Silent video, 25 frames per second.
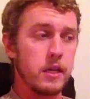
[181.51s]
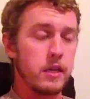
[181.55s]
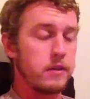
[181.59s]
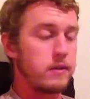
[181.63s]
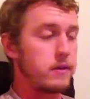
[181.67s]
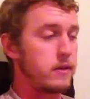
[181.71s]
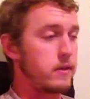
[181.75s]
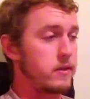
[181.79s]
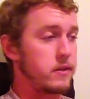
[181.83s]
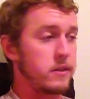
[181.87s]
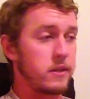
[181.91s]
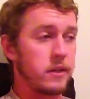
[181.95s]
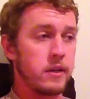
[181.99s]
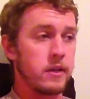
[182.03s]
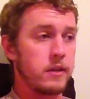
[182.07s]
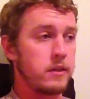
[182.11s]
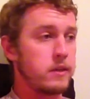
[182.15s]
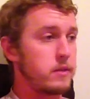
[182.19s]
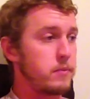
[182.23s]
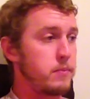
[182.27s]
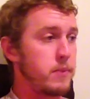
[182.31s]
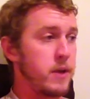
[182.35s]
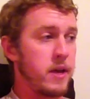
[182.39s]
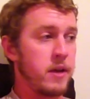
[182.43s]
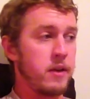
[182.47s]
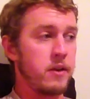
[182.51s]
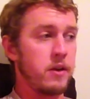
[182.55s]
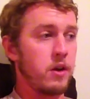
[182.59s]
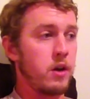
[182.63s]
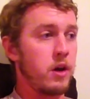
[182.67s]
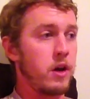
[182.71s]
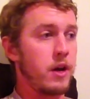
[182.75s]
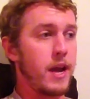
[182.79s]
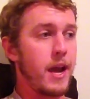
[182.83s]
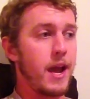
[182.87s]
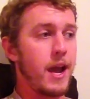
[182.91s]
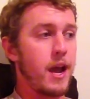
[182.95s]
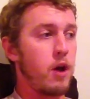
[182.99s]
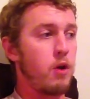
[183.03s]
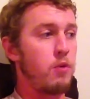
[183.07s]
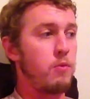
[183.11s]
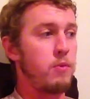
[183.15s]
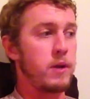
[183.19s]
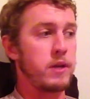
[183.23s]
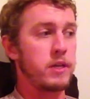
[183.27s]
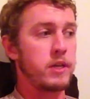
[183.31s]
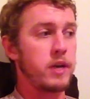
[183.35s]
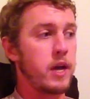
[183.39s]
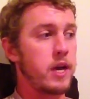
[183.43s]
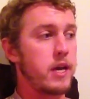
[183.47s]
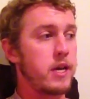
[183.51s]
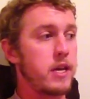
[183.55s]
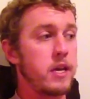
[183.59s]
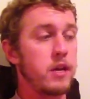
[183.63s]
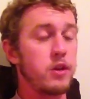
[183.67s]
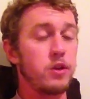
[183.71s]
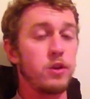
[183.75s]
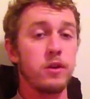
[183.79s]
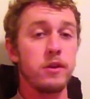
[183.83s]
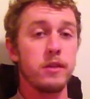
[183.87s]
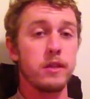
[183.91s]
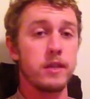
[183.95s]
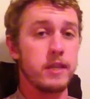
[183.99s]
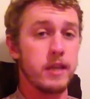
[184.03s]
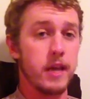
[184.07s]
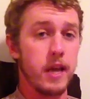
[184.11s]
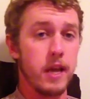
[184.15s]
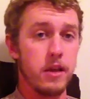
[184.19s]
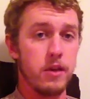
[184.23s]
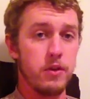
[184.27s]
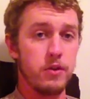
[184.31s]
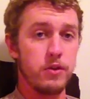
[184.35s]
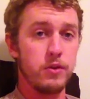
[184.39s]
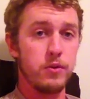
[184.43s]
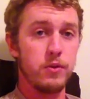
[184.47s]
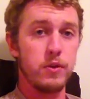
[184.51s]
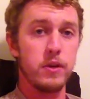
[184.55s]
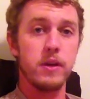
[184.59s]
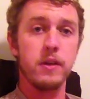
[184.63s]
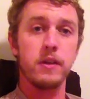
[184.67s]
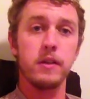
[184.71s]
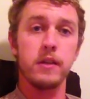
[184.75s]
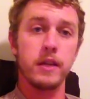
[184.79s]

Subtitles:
It's going to depend on how much hiking during the day you're doing.